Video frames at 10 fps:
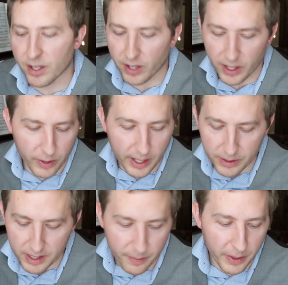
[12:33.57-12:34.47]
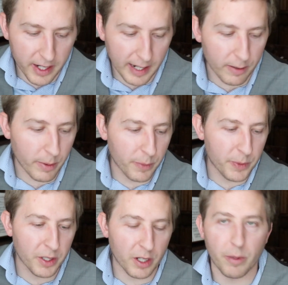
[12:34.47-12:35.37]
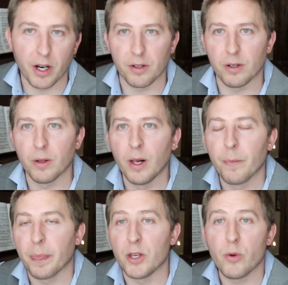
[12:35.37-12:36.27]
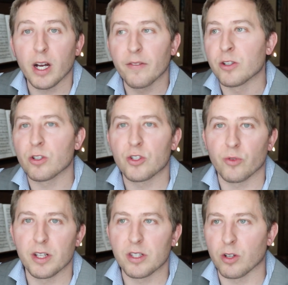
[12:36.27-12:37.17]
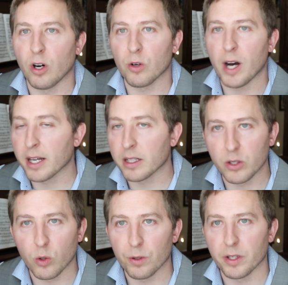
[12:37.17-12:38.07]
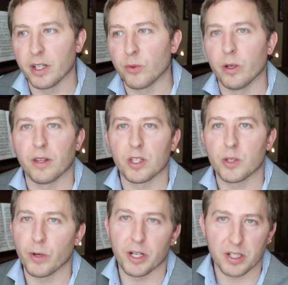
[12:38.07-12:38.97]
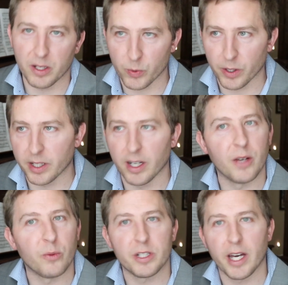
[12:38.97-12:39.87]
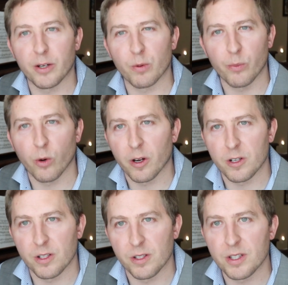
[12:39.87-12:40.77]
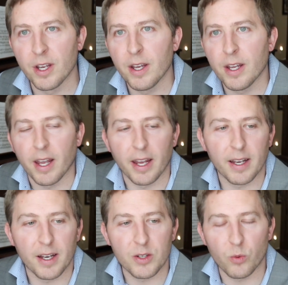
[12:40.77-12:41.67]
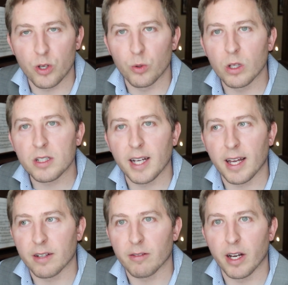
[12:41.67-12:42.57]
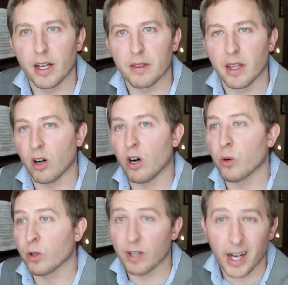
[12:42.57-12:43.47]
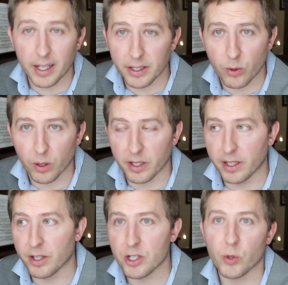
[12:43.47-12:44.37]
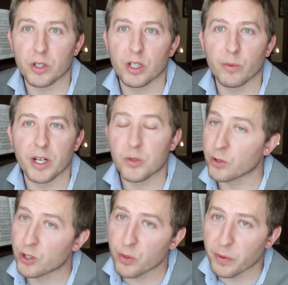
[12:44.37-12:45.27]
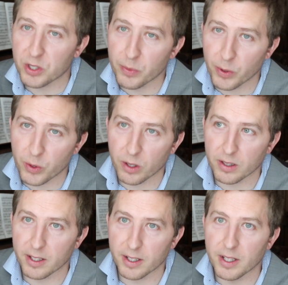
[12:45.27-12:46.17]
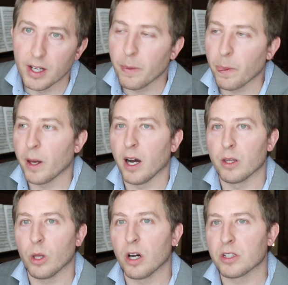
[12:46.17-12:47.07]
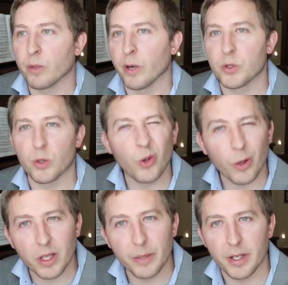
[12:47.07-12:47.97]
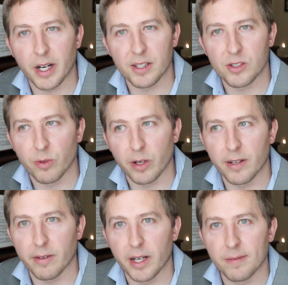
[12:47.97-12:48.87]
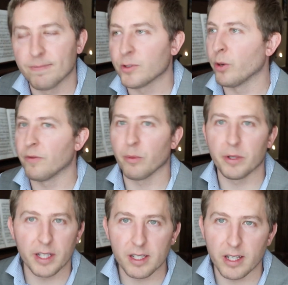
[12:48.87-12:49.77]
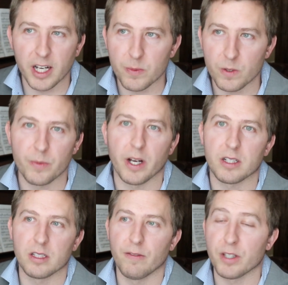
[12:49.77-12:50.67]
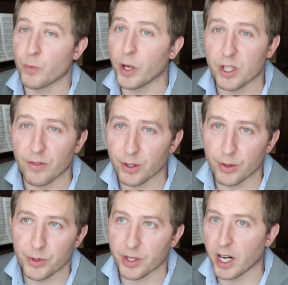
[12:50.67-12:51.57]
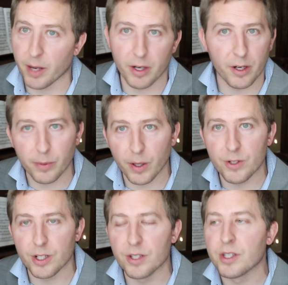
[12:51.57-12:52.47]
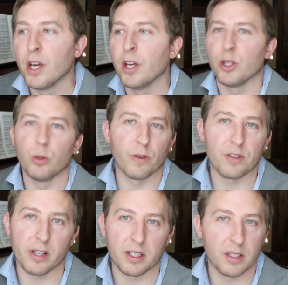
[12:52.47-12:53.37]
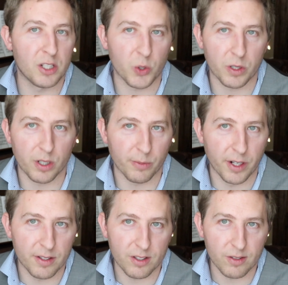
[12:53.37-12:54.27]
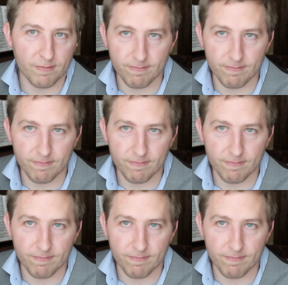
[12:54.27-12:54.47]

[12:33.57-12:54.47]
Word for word: And like when I was in a bank, I remember building a model, and you have interest rates that are all highly correlated with this project I was working on, which had to do with mortgages. And when you looked at it, right, they all were highly correlated. Short term rates were super, super correlated, uh, and long term rates were correlated, but not as great, right? So, from a data science perspective, especially if you're using automated approaches, you would have selected these short term rates.